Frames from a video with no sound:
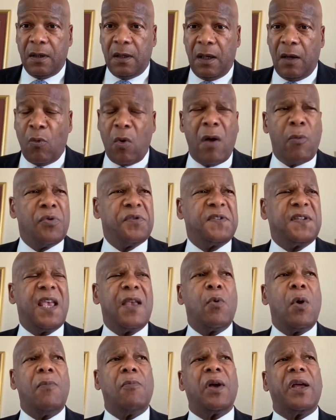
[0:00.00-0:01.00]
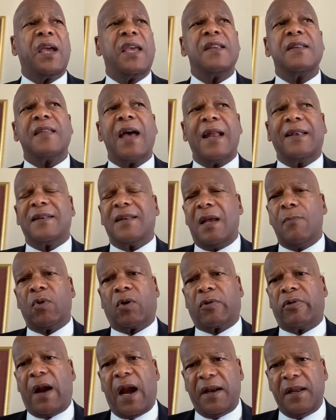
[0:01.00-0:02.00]
And one would say, well, ain't that
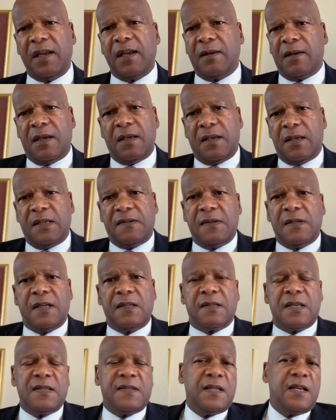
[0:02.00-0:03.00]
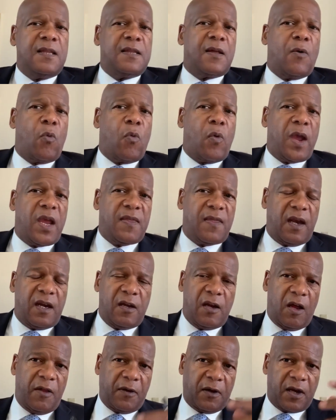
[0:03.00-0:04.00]
democratic? Isn't it the way that
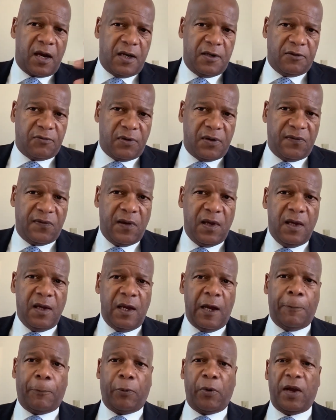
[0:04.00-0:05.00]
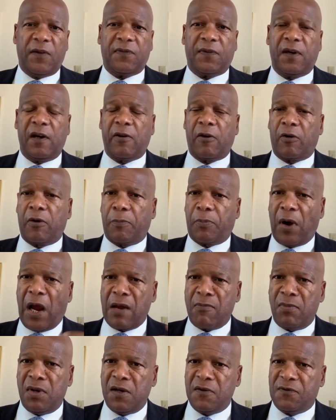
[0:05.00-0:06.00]
in other countries a president and a
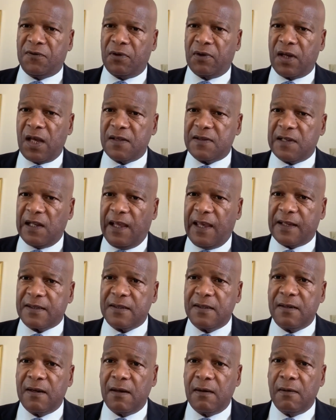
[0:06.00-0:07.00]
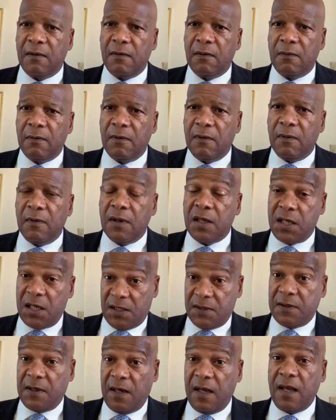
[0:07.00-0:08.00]
prime minister gets elected?
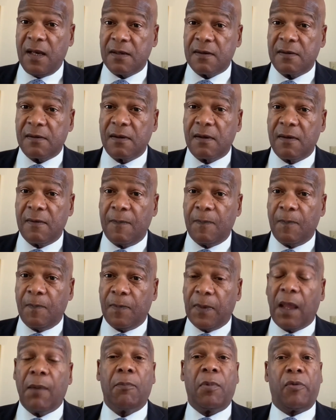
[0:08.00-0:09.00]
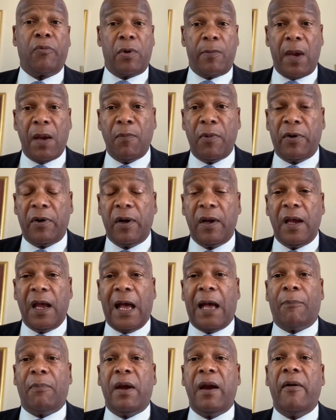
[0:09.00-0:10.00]
Yes, it is. But remember,
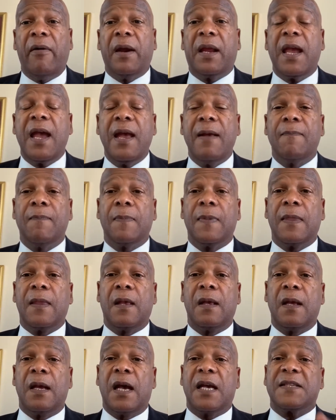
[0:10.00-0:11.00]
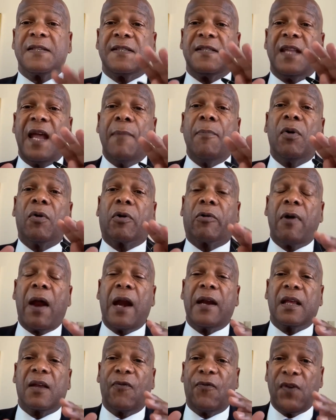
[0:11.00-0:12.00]
America has
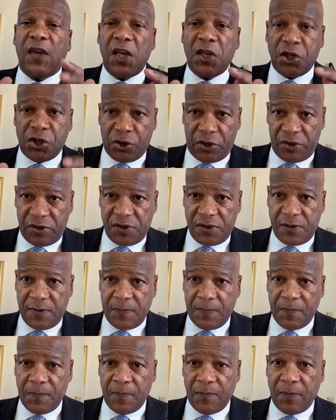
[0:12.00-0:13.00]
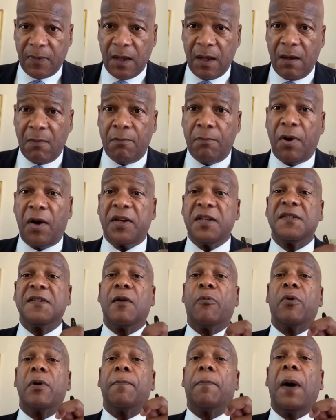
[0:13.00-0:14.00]
democratic features, but it's
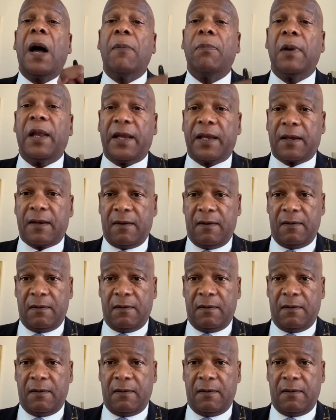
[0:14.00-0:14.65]
a republic.